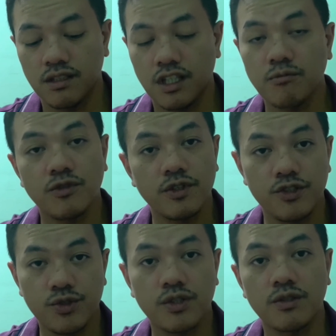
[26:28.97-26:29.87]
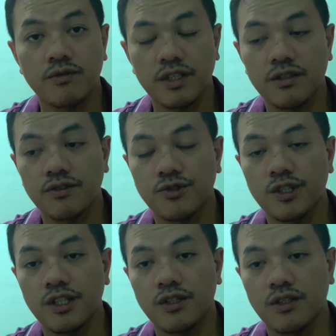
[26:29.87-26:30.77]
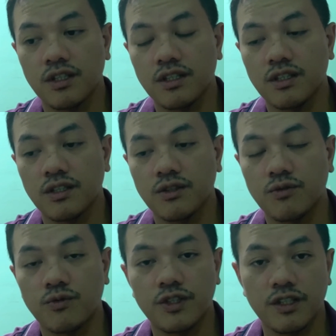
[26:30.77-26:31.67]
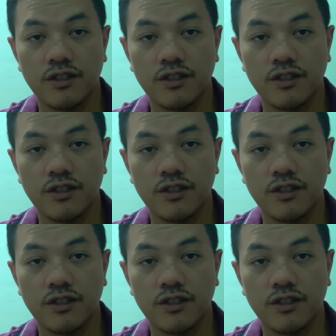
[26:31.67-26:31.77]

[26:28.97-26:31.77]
not really sure whether it's really worth